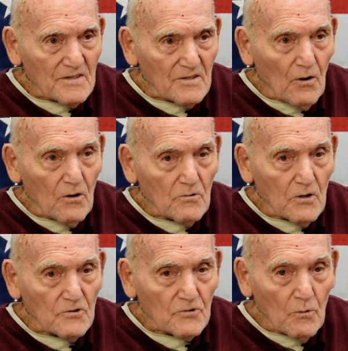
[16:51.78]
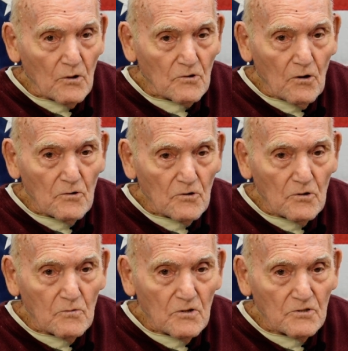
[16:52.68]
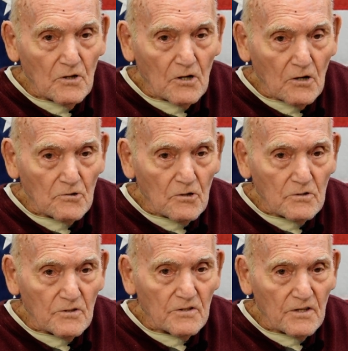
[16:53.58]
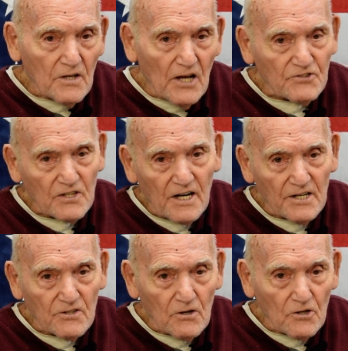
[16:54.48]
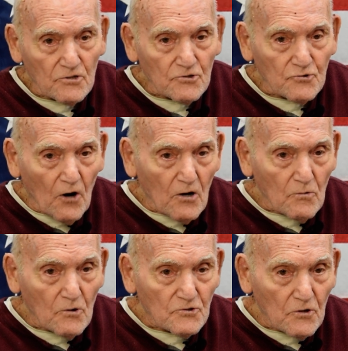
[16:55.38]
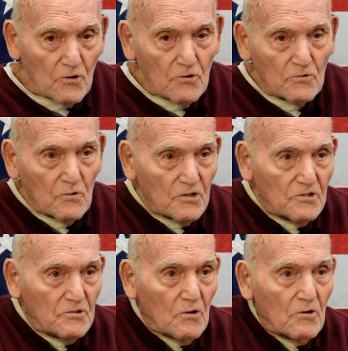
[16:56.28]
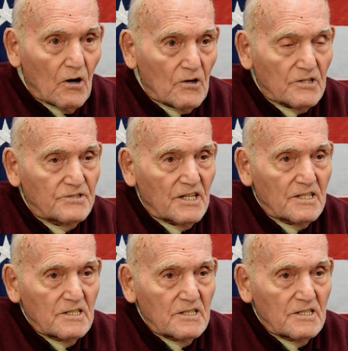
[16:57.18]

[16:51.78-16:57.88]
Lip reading: Oh, no, they said, what did they ask the guy, are you drunk? What are you doing? Oh, no.